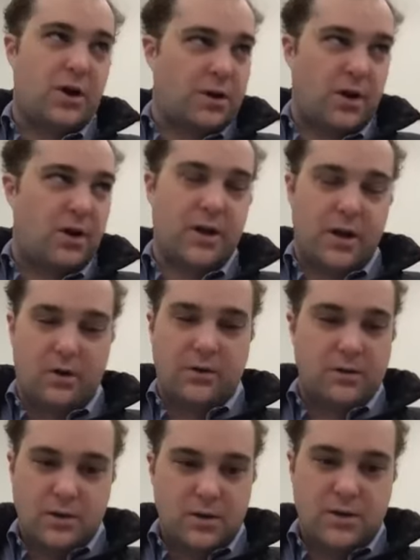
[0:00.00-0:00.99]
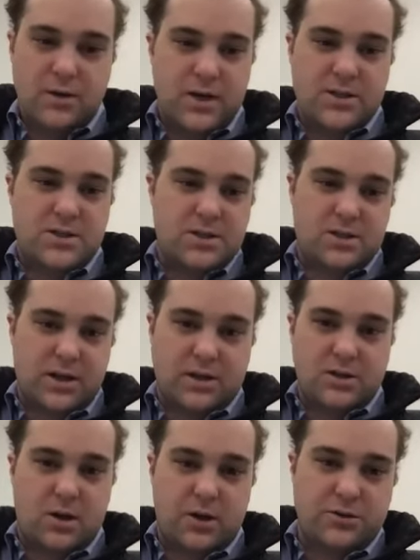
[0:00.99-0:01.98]
know, and it's just like
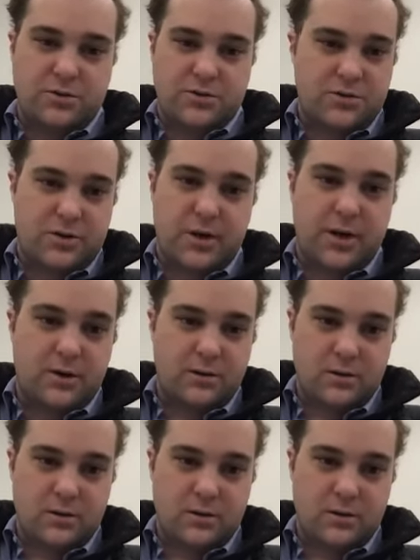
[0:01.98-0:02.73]
talking to a screen.